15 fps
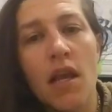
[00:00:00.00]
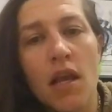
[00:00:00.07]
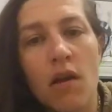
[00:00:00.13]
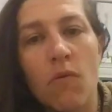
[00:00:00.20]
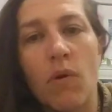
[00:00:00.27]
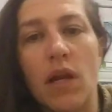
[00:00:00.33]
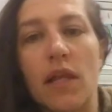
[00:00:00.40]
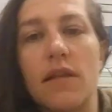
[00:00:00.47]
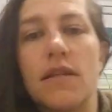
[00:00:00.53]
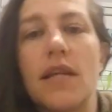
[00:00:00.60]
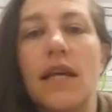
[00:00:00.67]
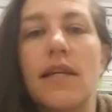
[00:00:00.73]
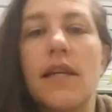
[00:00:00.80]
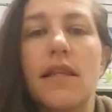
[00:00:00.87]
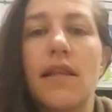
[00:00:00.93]
One other
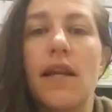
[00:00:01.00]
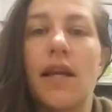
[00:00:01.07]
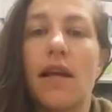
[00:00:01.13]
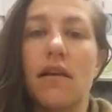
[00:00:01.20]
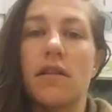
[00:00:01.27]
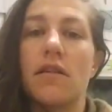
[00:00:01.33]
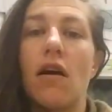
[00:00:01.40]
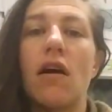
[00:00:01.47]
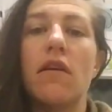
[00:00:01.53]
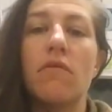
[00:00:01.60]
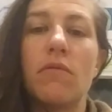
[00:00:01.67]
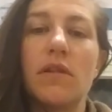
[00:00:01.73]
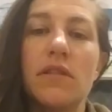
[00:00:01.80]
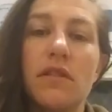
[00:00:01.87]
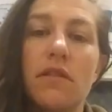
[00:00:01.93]
technique that I got taught
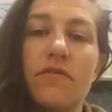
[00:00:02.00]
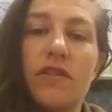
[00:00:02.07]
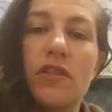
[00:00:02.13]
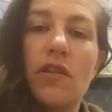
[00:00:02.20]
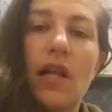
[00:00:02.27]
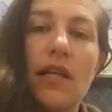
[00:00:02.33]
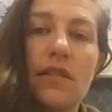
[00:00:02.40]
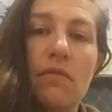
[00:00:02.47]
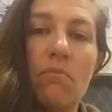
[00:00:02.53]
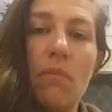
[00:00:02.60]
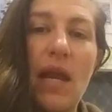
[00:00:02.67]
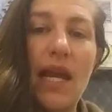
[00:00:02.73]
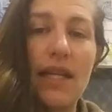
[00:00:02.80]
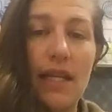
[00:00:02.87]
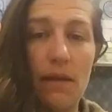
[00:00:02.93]
was to visualize a
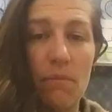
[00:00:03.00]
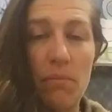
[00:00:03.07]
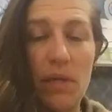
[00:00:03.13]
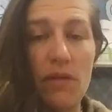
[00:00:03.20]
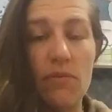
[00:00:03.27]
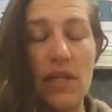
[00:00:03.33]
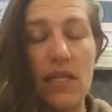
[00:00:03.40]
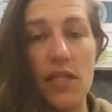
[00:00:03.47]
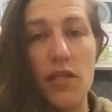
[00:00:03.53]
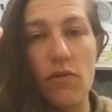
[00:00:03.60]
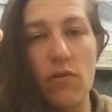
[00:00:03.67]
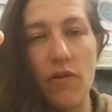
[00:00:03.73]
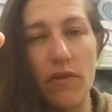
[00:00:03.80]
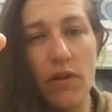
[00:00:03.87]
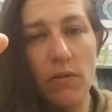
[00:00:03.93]
magnet between the two
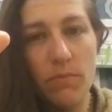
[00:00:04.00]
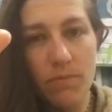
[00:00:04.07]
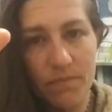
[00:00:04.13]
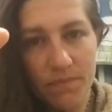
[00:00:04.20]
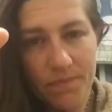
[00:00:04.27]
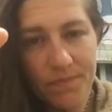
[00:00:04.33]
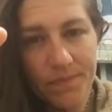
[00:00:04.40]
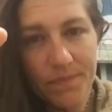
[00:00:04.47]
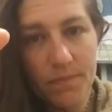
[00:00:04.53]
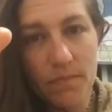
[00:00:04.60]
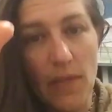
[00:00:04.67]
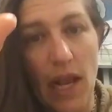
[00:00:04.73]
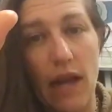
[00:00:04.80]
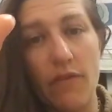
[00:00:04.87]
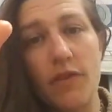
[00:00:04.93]
of you
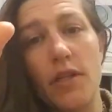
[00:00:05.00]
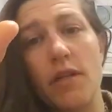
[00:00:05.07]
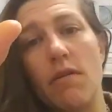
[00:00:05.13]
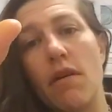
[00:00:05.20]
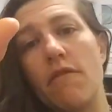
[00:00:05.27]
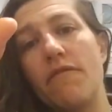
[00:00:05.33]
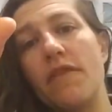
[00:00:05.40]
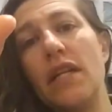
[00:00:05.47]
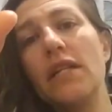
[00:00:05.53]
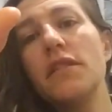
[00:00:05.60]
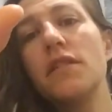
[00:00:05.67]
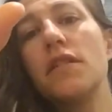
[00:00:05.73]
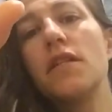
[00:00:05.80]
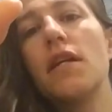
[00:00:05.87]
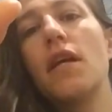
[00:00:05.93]
after you are
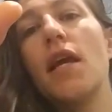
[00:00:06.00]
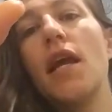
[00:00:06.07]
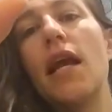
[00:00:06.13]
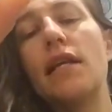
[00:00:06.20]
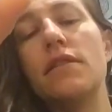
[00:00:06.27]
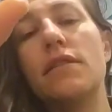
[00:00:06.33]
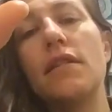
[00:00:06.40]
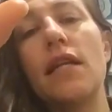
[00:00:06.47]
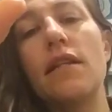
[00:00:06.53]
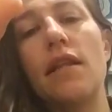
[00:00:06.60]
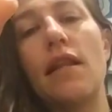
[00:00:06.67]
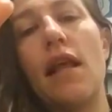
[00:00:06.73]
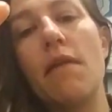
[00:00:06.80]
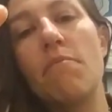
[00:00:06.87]
finished, and state that that